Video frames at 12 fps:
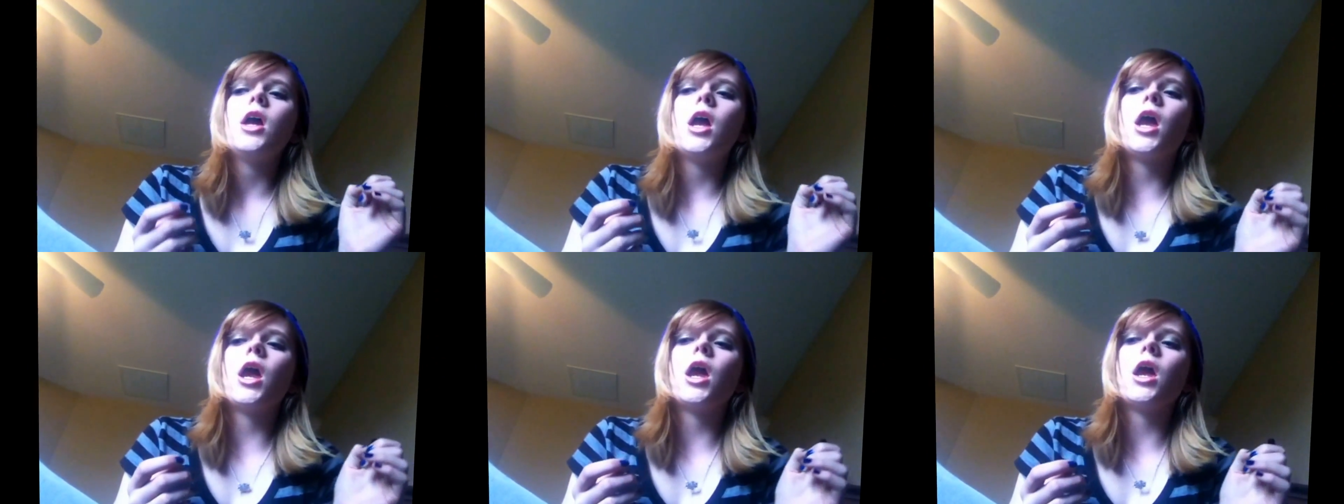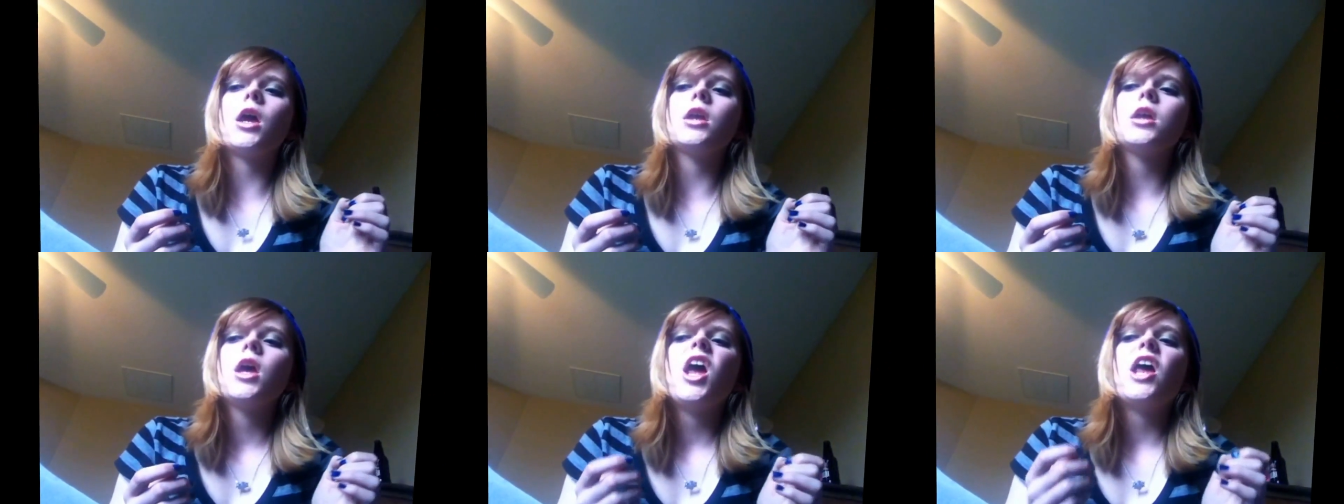
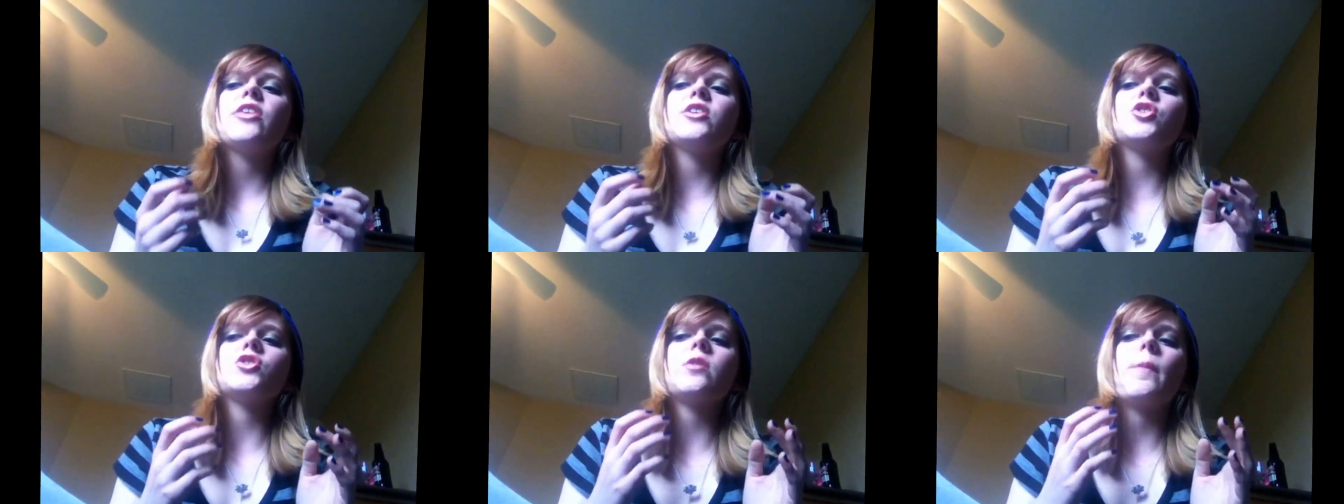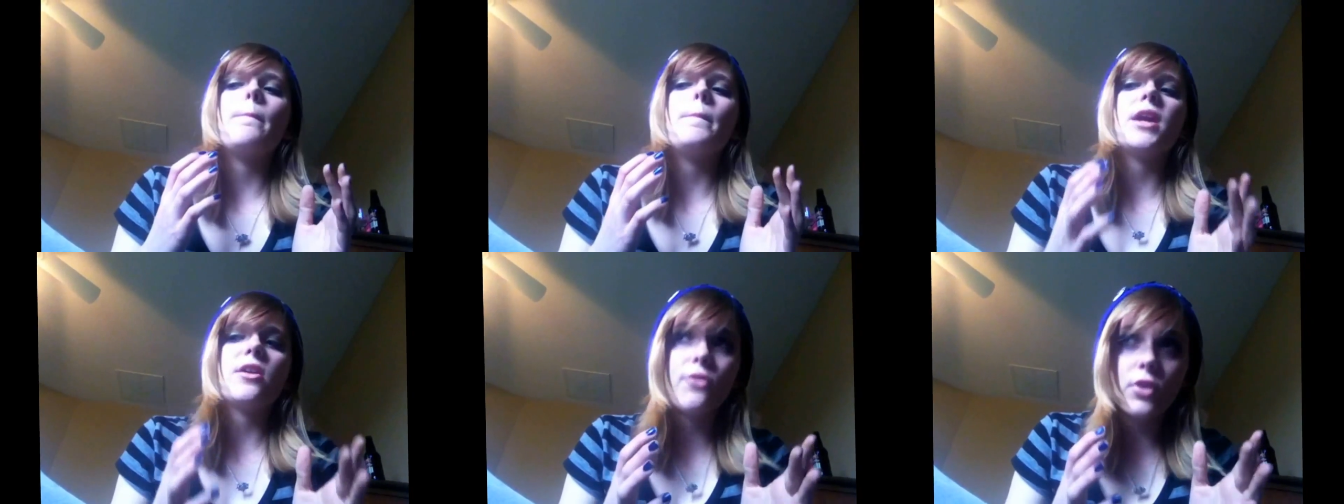And they just
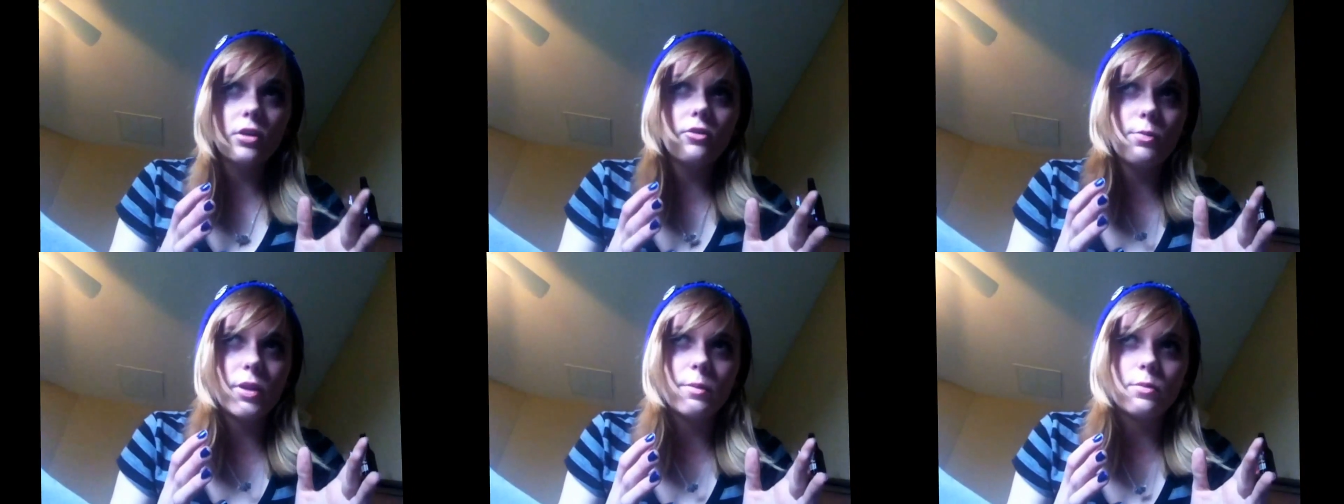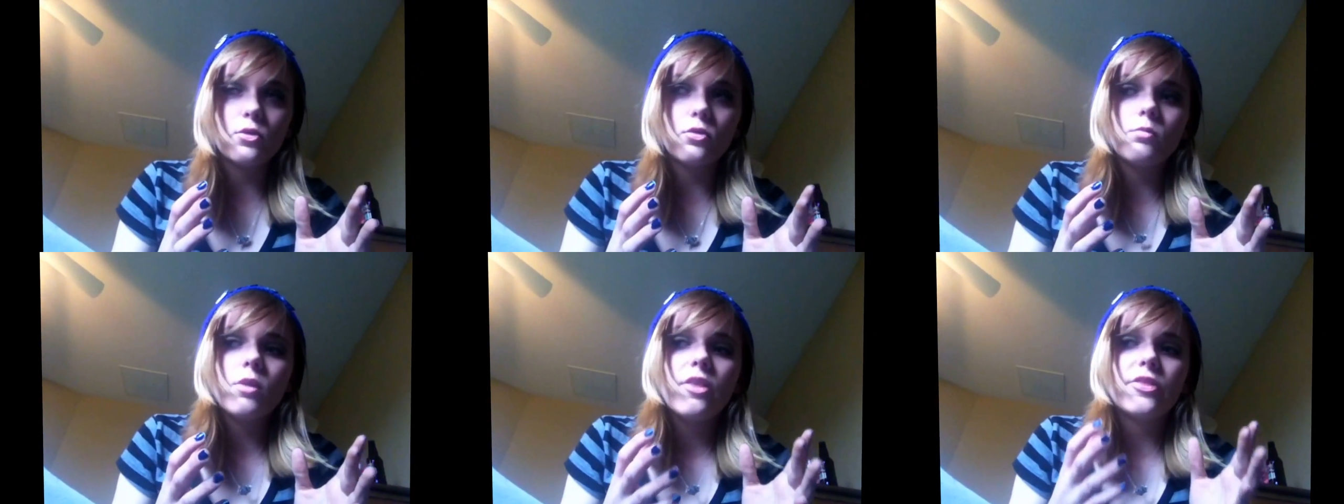make fun of
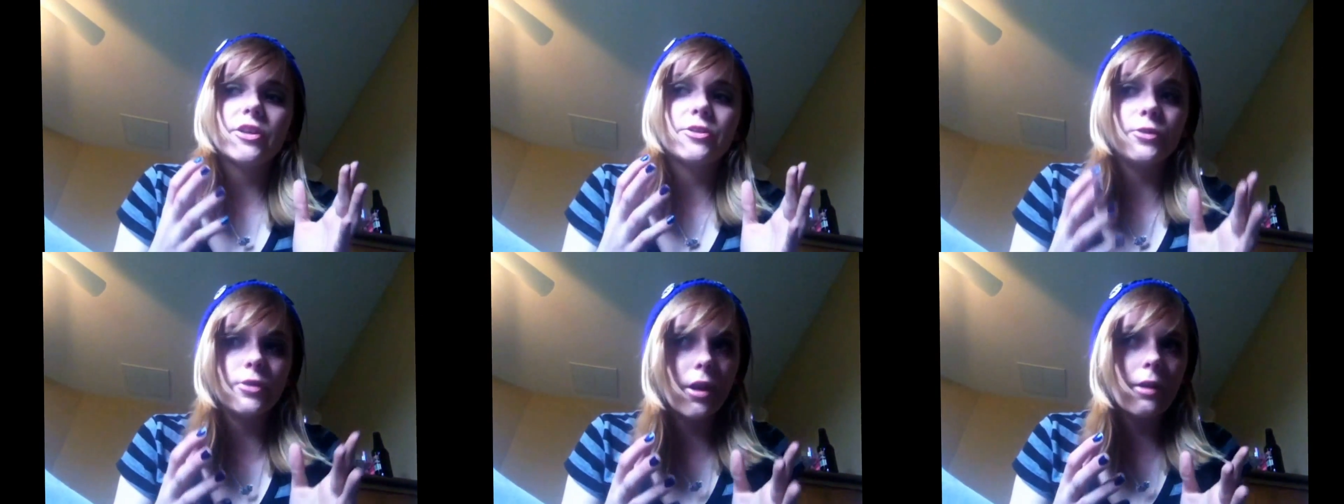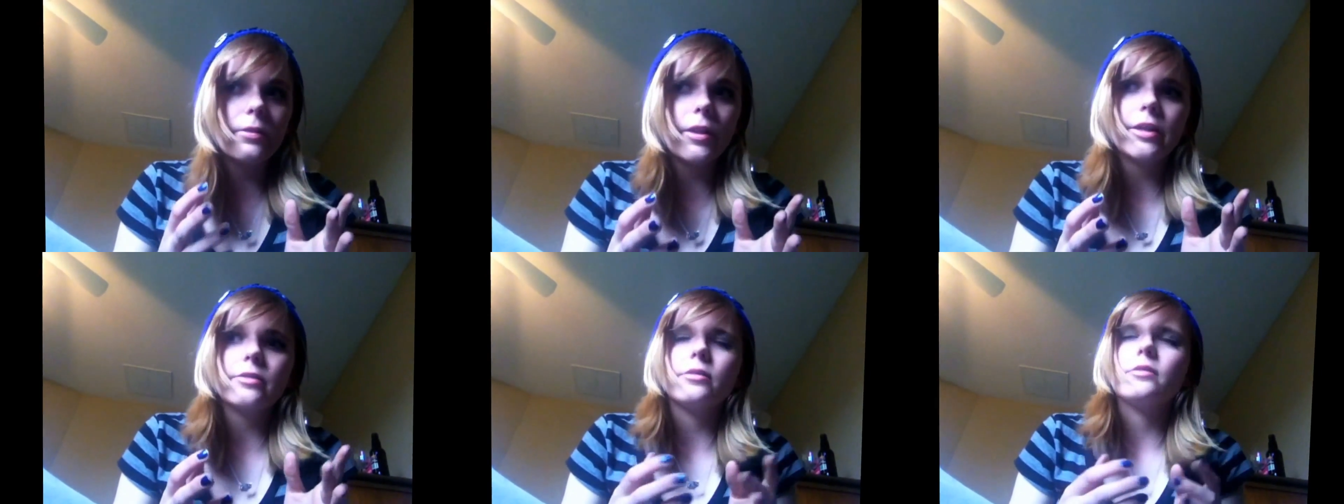people that do not
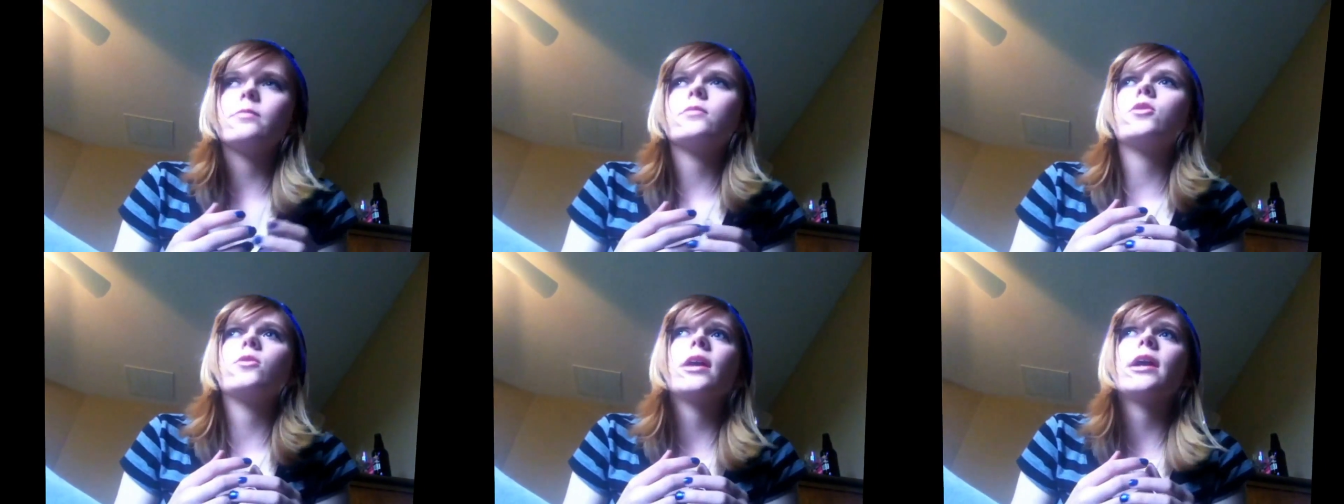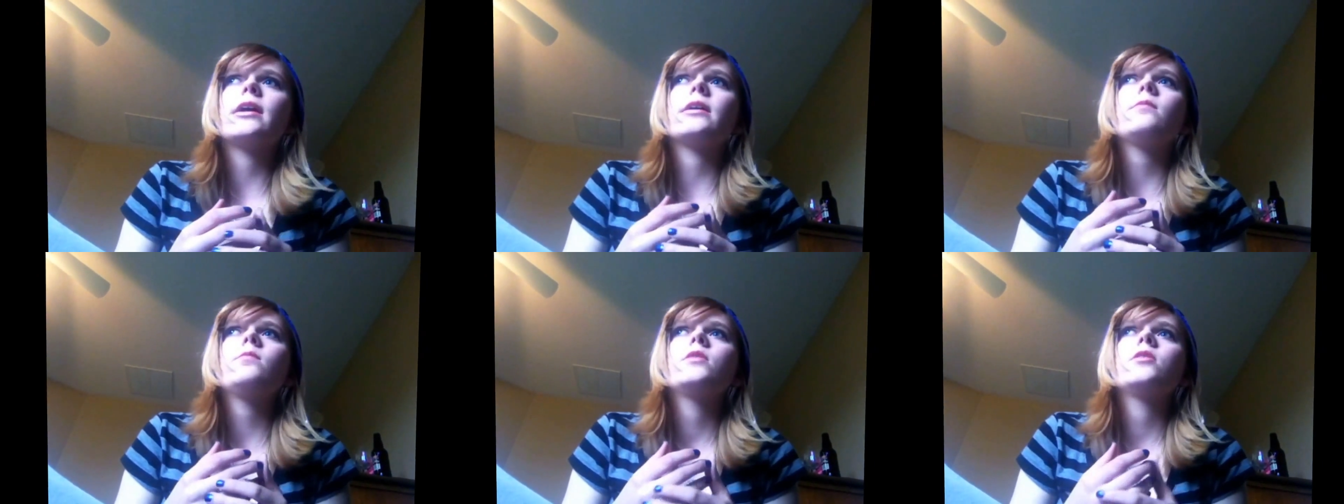like them,
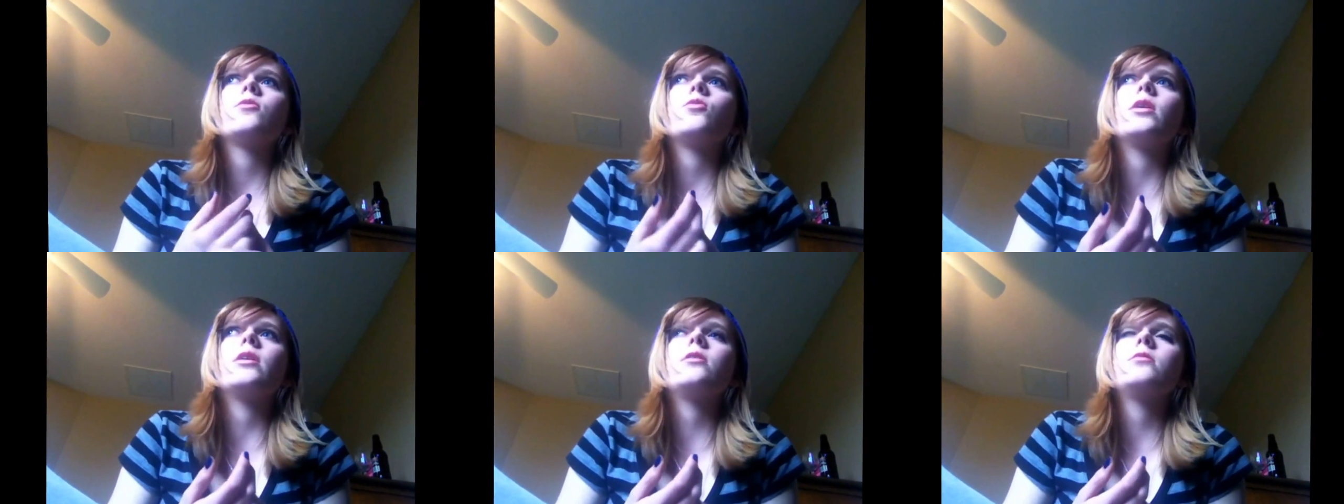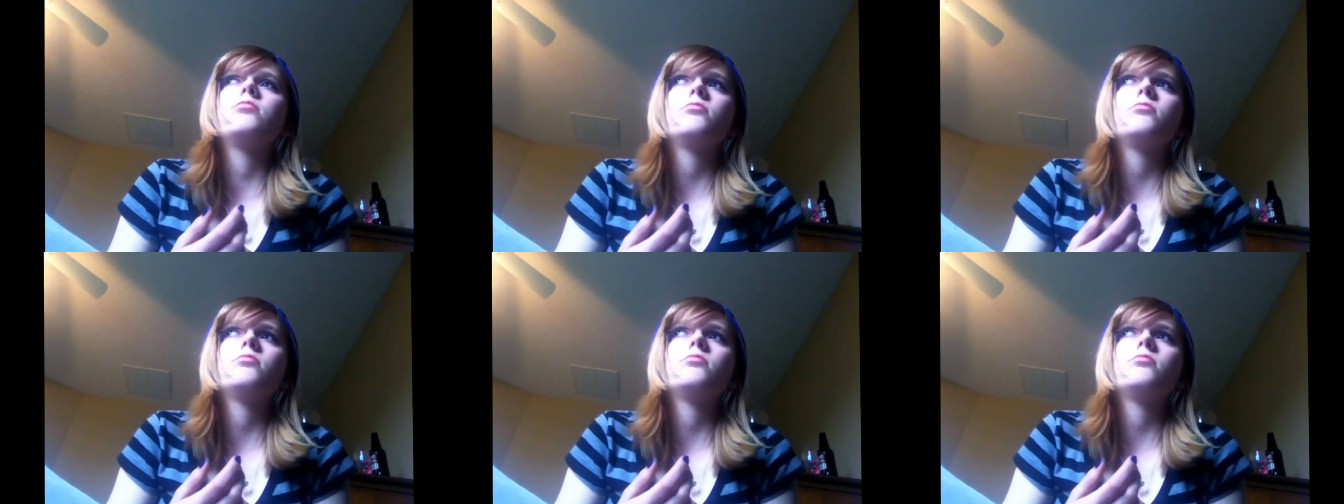okay? Well,